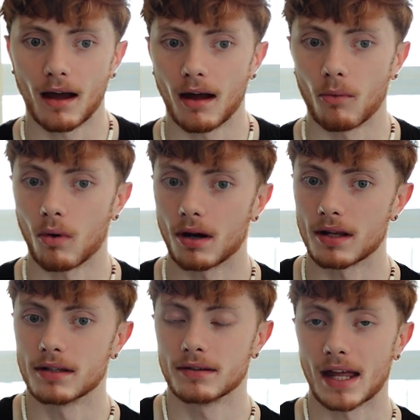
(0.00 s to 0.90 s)
a
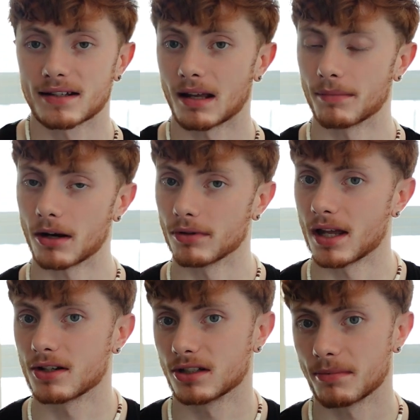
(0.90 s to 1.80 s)

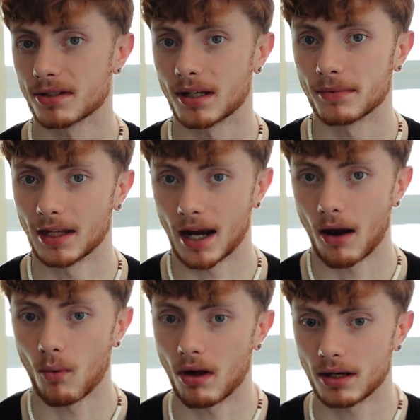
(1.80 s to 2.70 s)
relationship is something that I
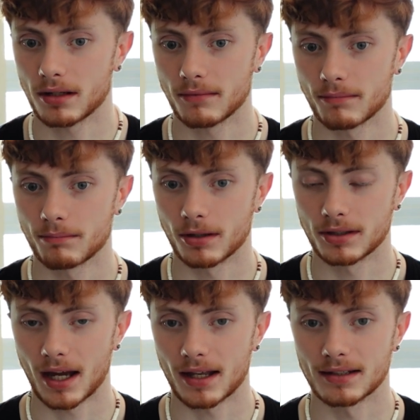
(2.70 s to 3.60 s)
wanted, put
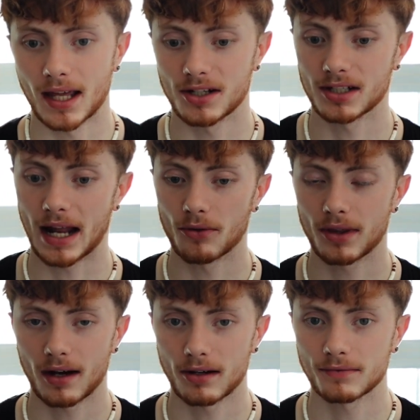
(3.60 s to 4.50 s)
that intention out
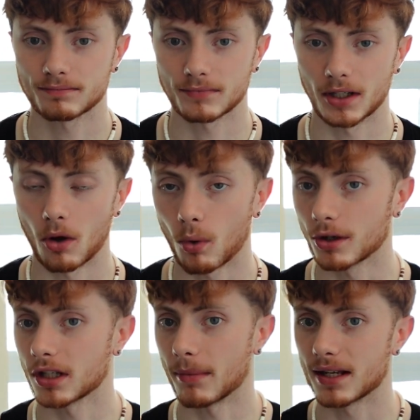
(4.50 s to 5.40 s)
there,
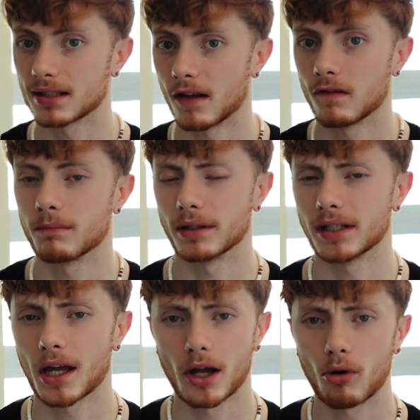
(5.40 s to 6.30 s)
worked on myself, but
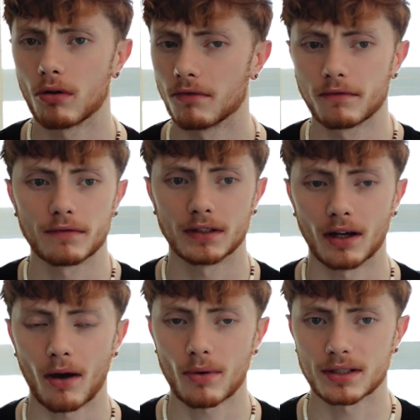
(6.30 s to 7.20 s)
let go of,
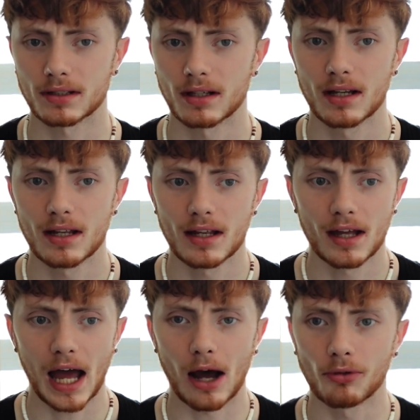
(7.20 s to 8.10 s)
I wasn't
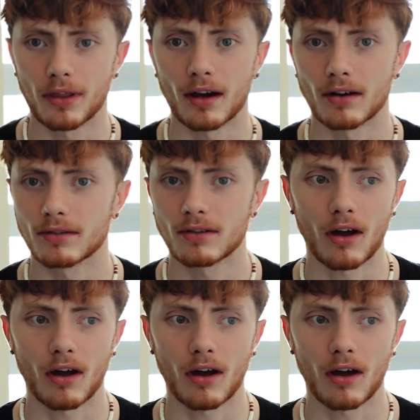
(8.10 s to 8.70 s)
out there